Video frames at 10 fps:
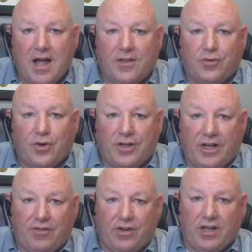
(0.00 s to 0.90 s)
Hi, this is Attorney
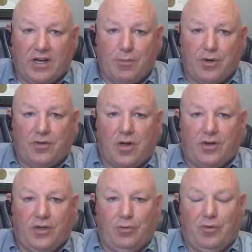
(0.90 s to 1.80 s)
David Henn. I want to
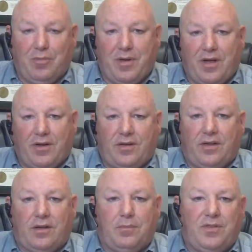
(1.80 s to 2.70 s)
talk to you about
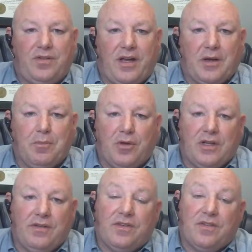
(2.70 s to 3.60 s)
a mistaken
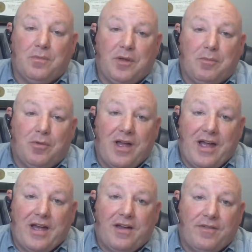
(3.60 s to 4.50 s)
belief that some people
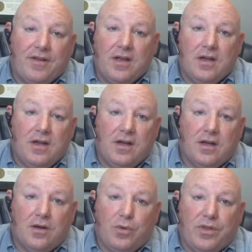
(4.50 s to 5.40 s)
have
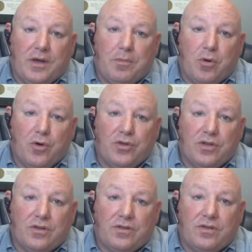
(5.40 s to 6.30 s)
when they
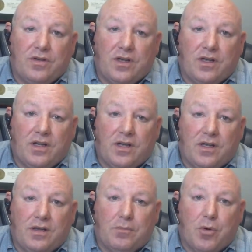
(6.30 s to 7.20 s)
purchase
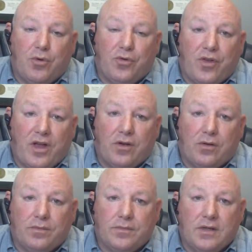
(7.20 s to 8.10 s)
a
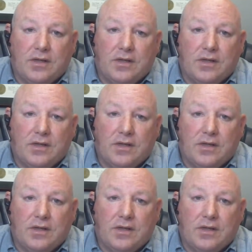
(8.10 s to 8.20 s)
motorcycle.